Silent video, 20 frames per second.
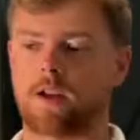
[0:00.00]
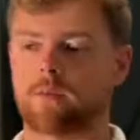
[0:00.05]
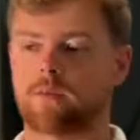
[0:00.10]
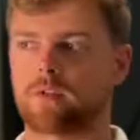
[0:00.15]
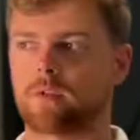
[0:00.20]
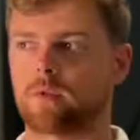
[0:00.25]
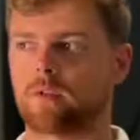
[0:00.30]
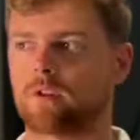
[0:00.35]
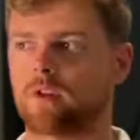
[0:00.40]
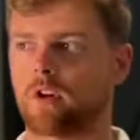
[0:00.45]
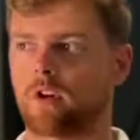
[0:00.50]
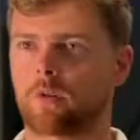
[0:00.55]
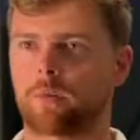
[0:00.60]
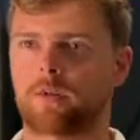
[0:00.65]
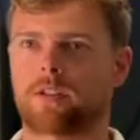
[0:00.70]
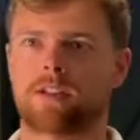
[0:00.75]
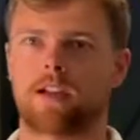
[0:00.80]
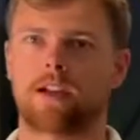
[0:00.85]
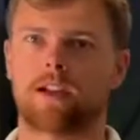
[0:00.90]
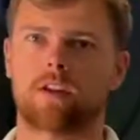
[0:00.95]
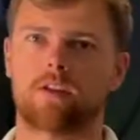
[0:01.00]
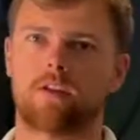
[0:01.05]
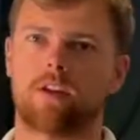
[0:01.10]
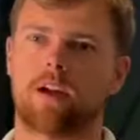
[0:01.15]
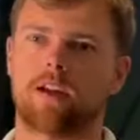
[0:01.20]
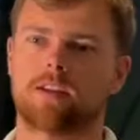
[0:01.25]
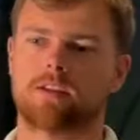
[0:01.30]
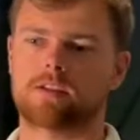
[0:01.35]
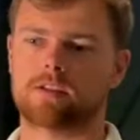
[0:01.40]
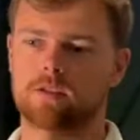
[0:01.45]
So it's not going to be as
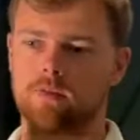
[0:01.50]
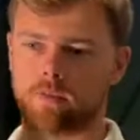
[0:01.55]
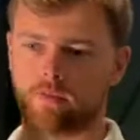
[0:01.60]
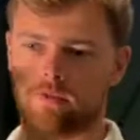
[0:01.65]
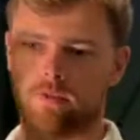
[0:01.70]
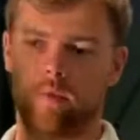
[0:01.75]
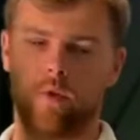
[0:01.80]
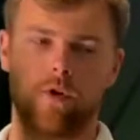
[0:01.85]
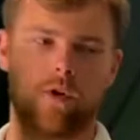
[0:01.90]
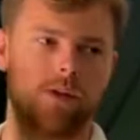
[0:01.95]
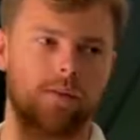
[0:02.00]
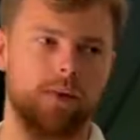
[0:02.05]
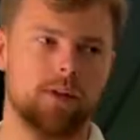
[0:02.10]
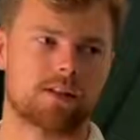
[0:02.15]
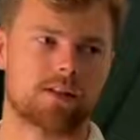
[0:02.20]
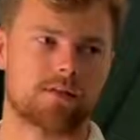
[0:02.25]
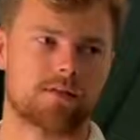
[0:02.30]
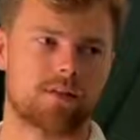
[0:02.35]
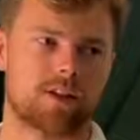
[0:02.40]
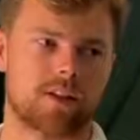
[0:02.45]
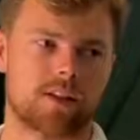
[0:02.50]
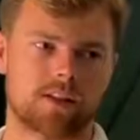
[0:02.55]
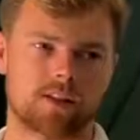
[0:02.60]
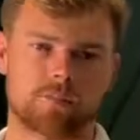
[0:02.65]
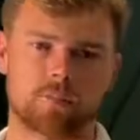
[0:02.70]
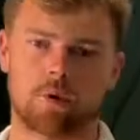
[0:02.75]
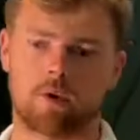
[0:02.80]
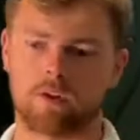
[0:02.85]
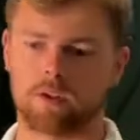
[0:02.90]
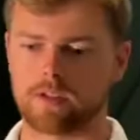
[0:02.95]
accurate as some of the more expensive things.
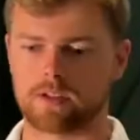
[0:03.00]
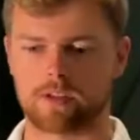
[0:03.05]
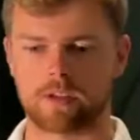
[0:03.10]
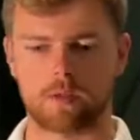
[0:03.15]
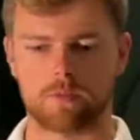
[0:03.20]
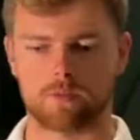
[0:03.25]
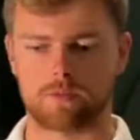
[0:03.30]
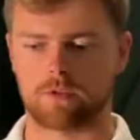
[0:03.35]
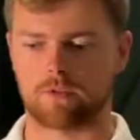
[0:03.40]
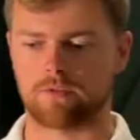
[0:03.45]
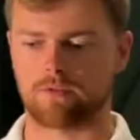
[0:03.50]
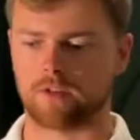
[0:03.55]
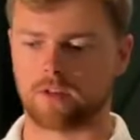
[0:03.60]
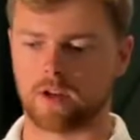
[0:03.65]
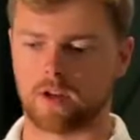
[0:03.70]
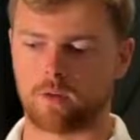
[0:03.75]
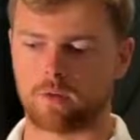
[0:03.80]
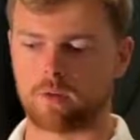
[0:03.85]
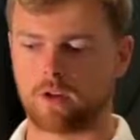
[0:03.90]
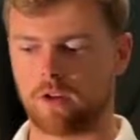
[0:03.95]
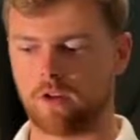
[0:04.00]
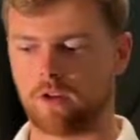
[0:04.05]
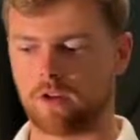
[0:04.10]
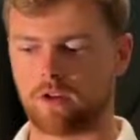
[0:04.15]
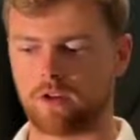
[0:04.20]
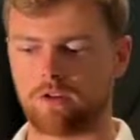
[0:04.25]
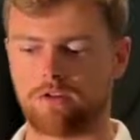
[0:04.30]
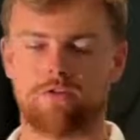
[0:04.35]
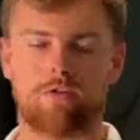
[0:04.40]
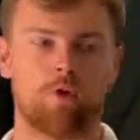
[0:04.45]
But in terms of,
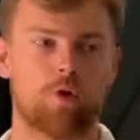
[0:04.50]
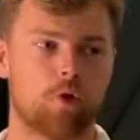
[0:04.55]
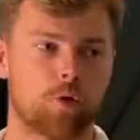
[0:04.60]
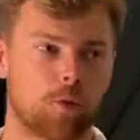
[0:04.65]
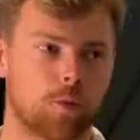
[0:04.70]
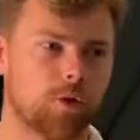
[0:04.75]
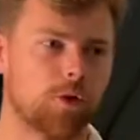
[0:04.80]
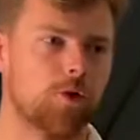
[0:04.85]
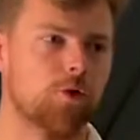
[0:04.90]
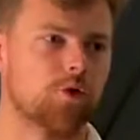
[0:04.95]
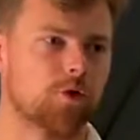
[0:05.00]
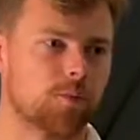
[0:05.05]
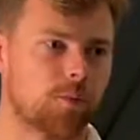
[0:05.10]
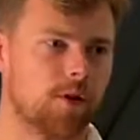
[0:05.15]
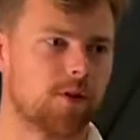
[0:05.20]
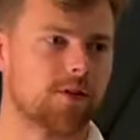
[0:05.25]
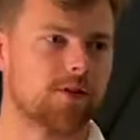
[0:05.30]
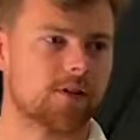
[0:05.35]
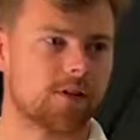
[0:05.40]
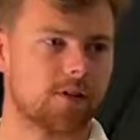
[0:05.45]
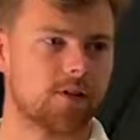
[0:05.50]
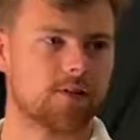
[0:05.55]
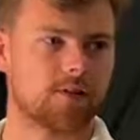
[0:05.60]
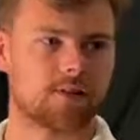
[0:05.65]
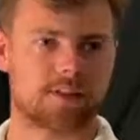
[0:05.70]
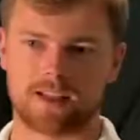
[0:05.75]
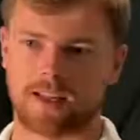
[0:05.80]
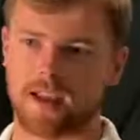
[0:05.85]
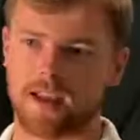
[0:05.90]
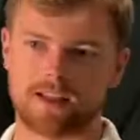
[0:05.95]
an affordable launch
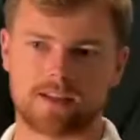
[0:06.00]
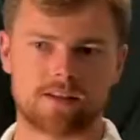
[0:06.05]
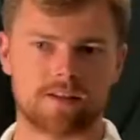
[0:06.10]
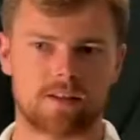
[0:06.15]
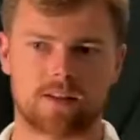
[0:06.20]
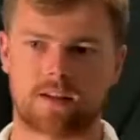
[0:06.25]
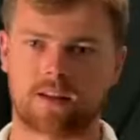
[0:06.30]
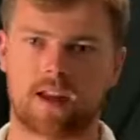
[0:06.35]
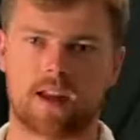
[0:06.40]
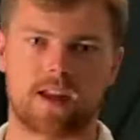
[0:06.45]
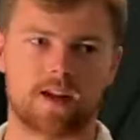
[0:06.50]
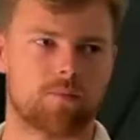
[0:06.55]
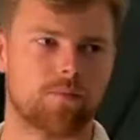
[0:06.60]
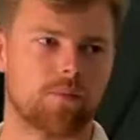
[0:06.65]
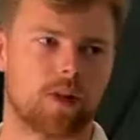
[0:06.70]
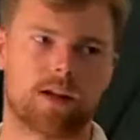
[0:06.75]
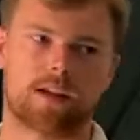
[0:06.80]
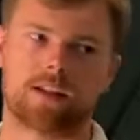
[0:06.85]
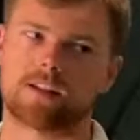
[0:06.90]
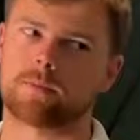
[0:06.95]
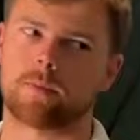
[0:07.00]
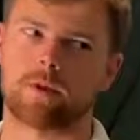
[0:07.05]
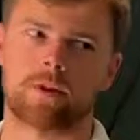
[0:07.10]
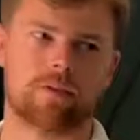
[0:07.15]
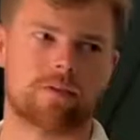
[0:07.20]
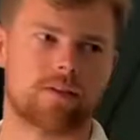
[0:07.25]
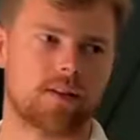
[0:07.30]
monitor to get into the game, it's perfect.